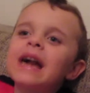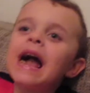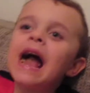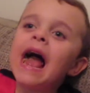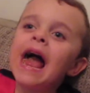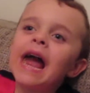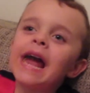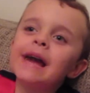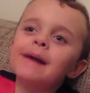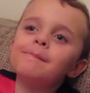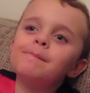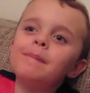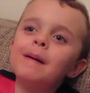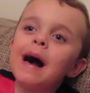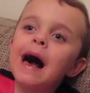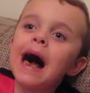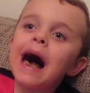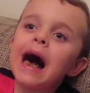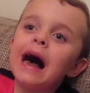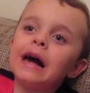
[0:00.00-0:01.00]
8
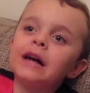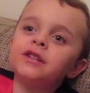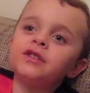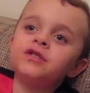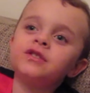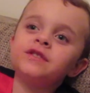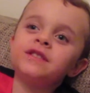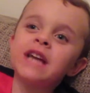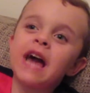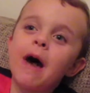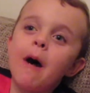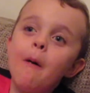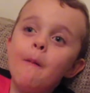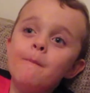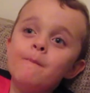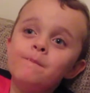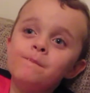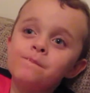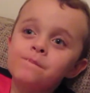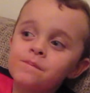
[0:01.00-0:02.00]
past
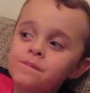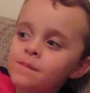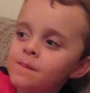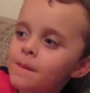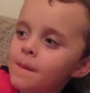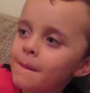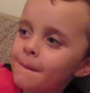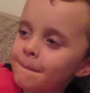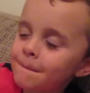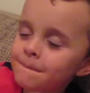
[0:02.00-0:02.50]
10. No, it's